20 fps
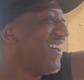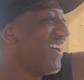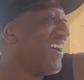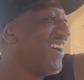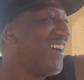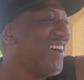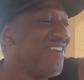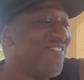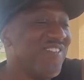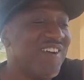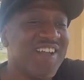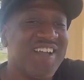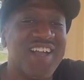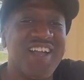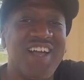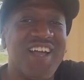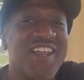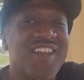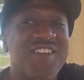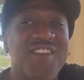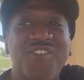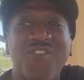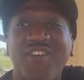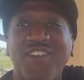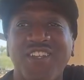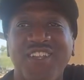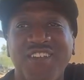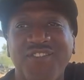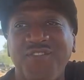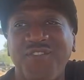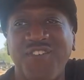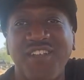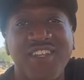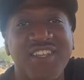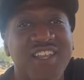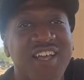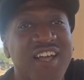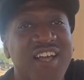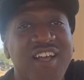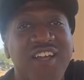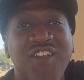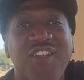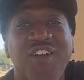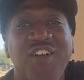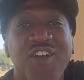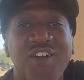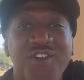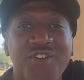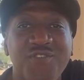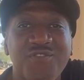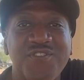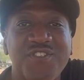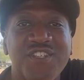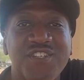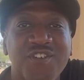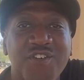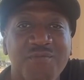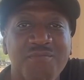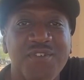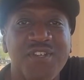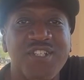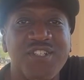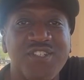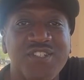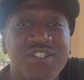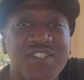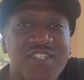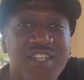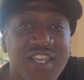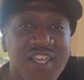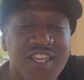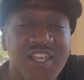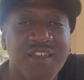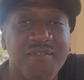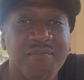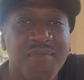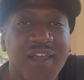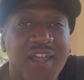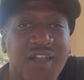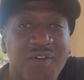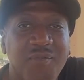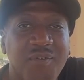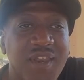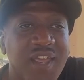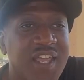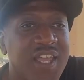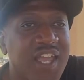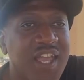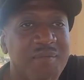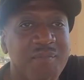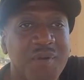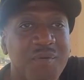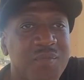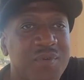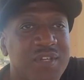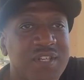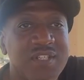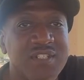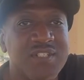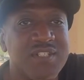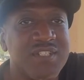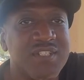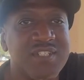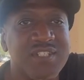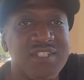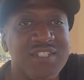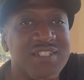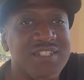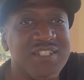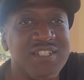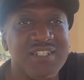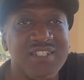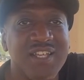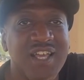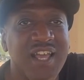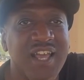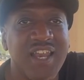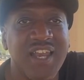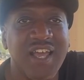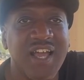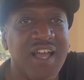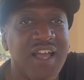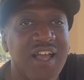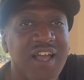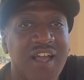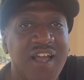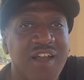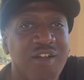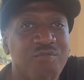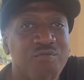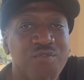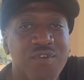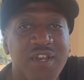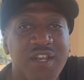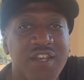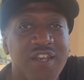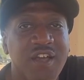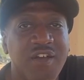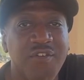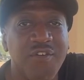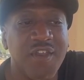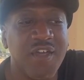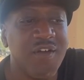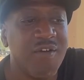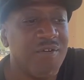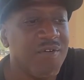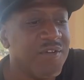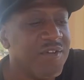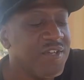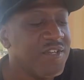Oh my God, I don't know what the Earth Zero Breeze is thinking, man, when they came up with this design. I really don't know.